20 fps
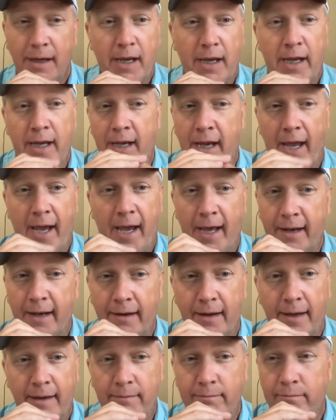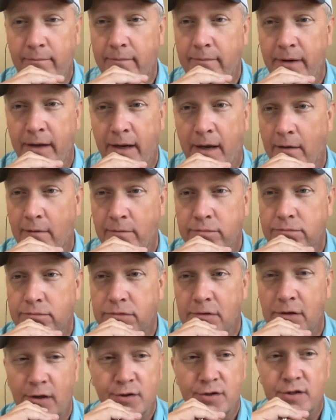it had a, you know,
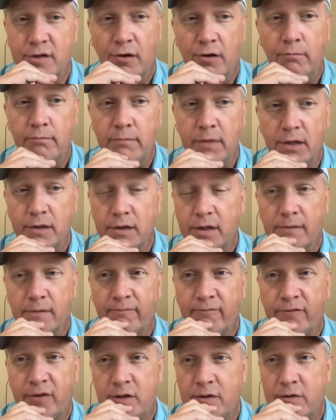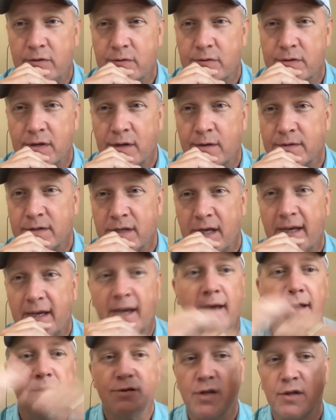close to a million views. I was like,
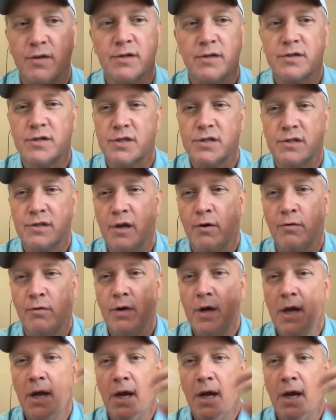yeah. So there's just no